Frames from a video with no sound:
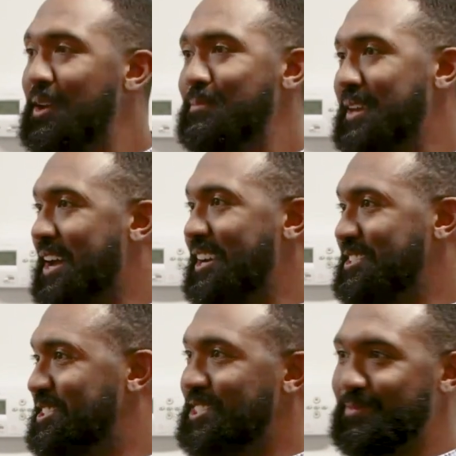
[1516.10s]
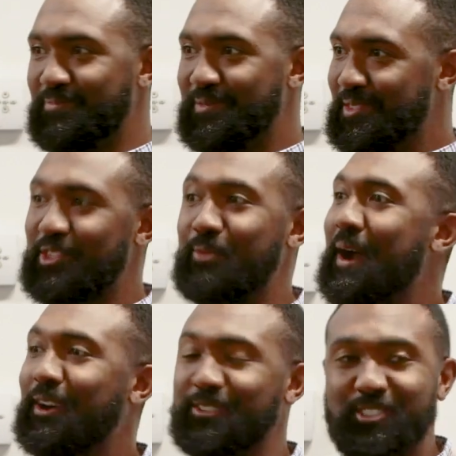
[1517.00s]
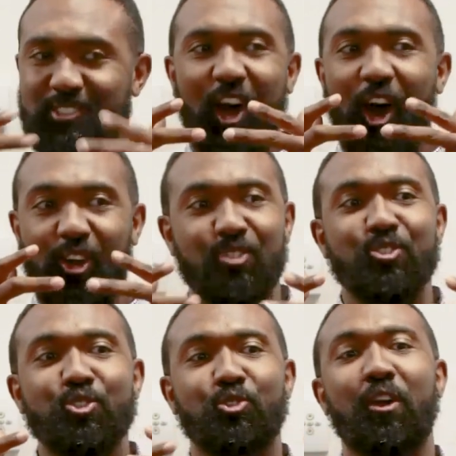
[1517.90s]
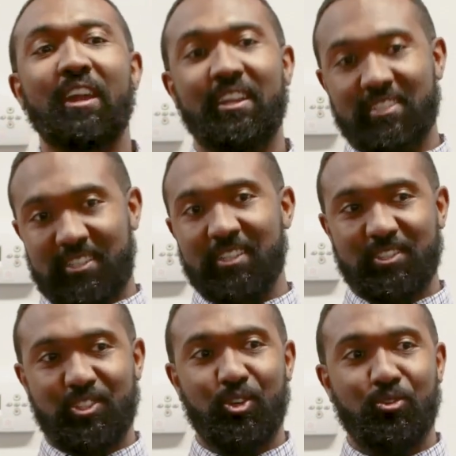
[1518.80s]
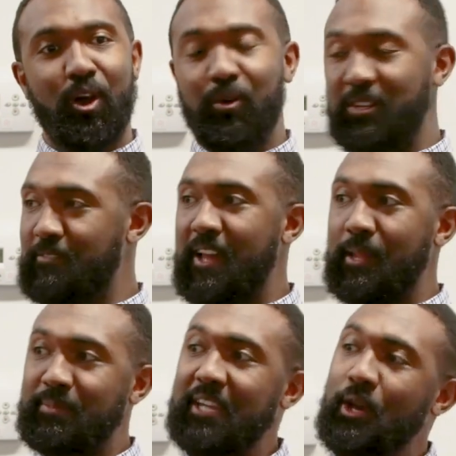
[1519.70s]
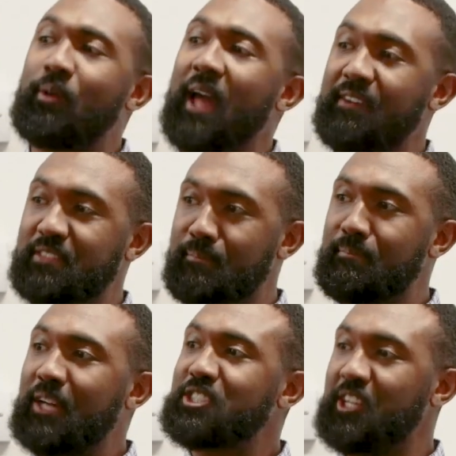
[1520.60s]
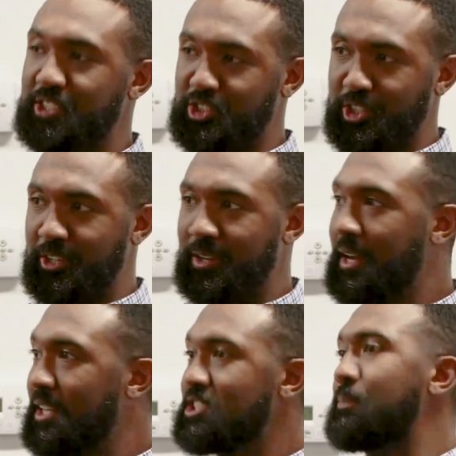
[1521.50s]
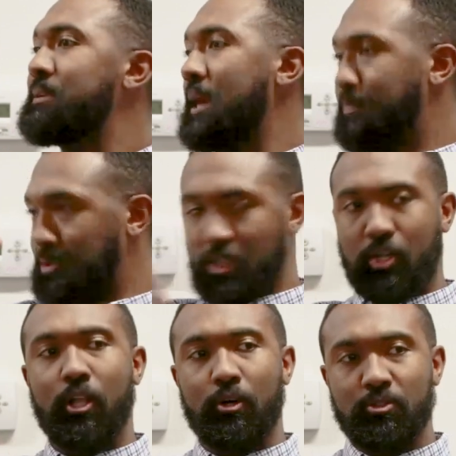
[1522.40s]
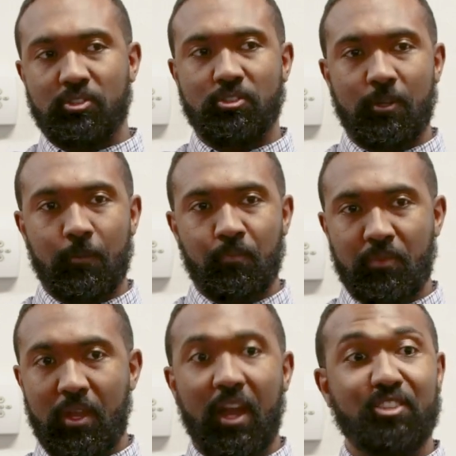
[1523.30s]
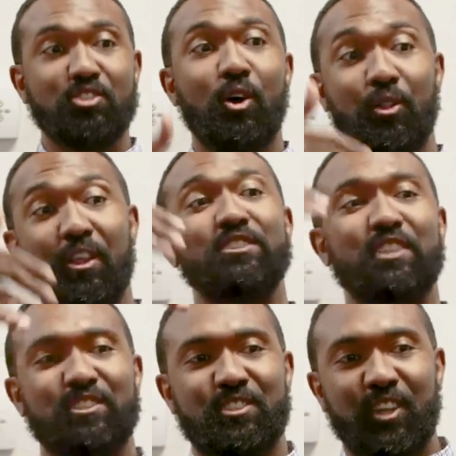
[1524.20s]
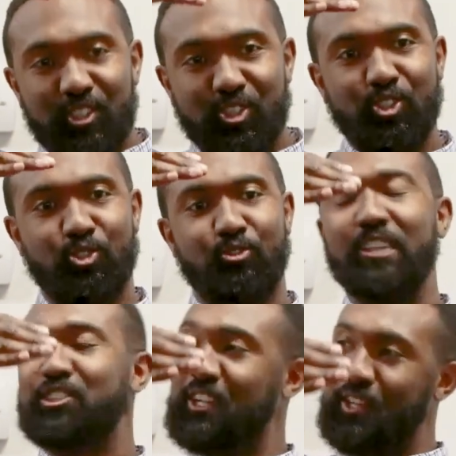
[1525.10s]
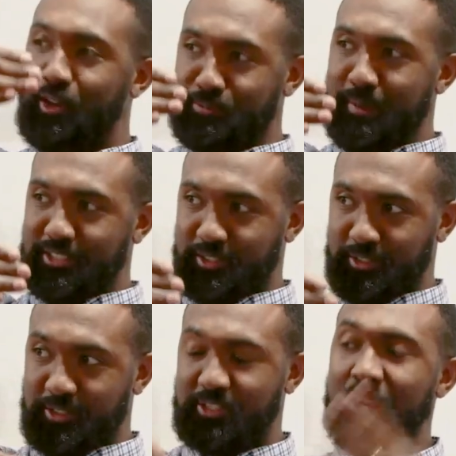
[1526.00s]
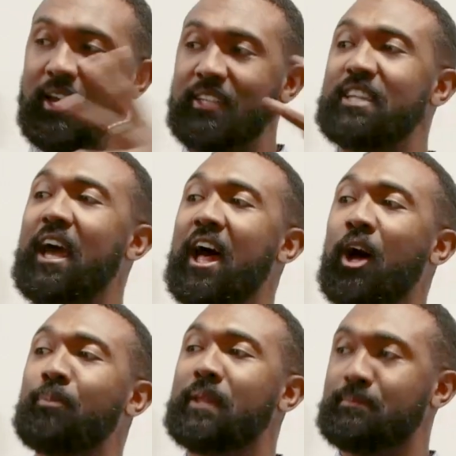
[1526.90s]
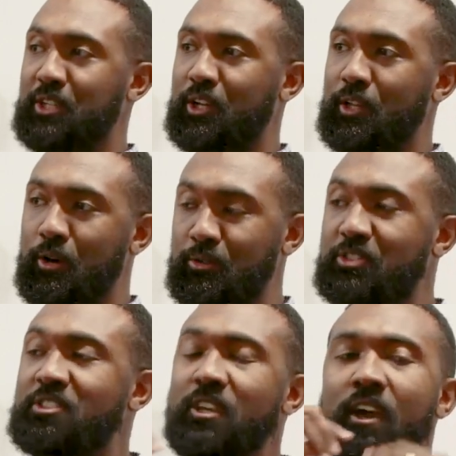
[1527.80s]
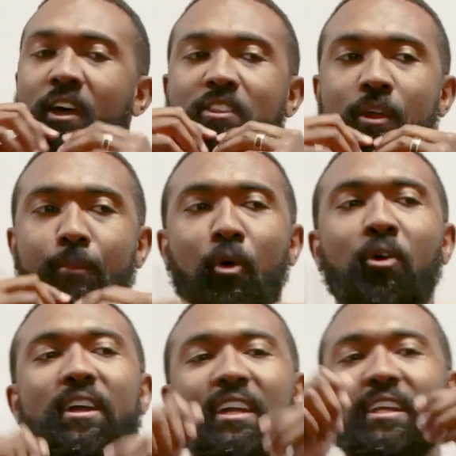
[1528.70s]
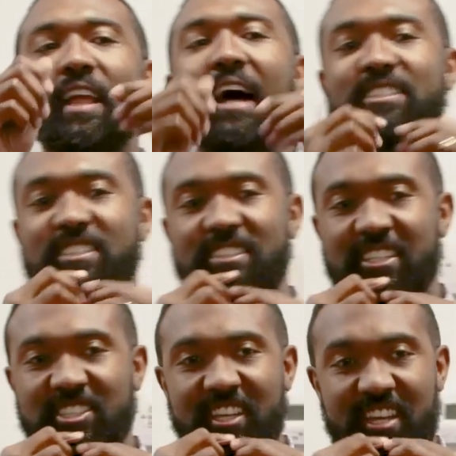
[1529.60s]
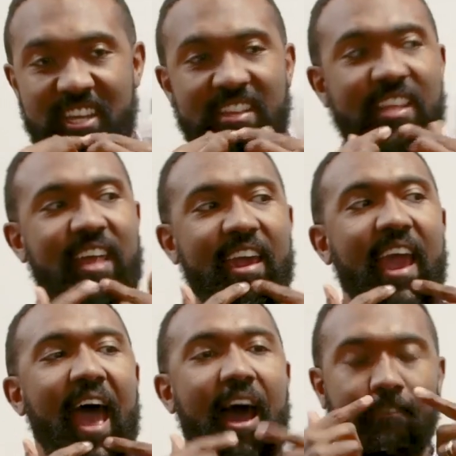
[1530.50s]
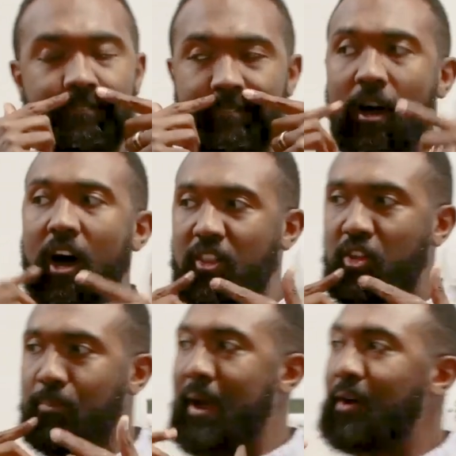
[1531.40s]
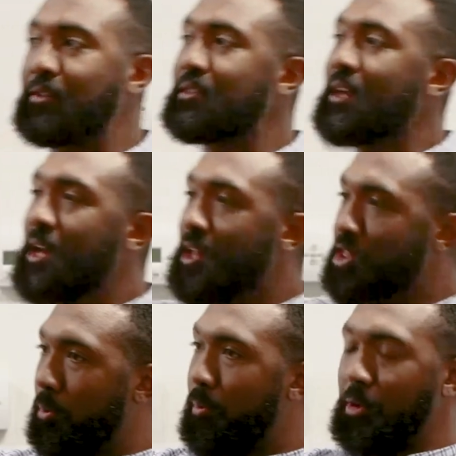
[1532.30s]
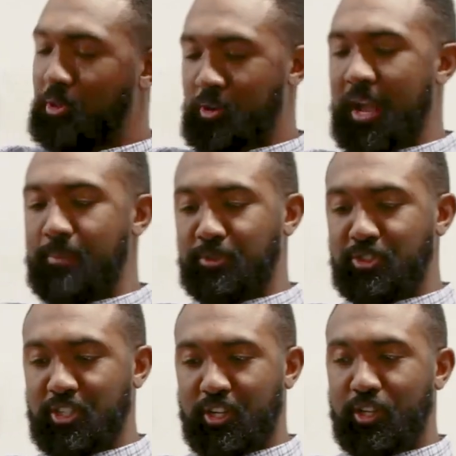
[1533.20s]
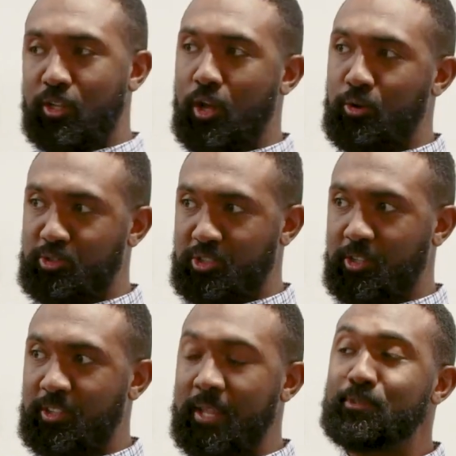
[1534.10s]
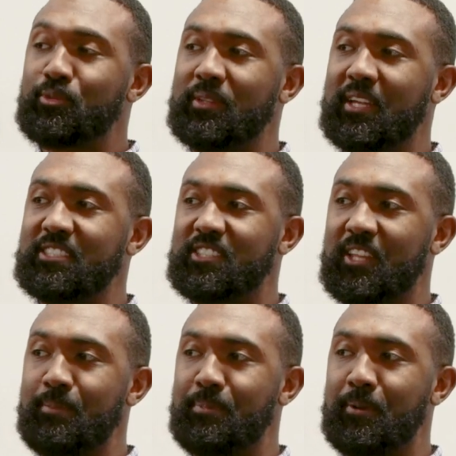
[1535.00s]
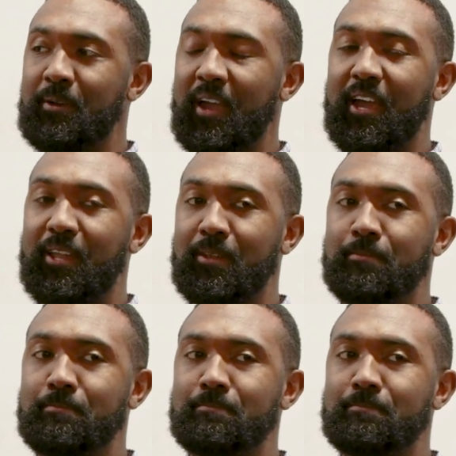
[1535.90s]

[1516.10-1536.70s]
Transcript: because their mouths aren't trained to grow and develop. They don't have the musculature to be able to close. And so this is stretching those muscles to help them to close. The more elasticity that they have on their mouth, the more they're able to close their lips when they sleep and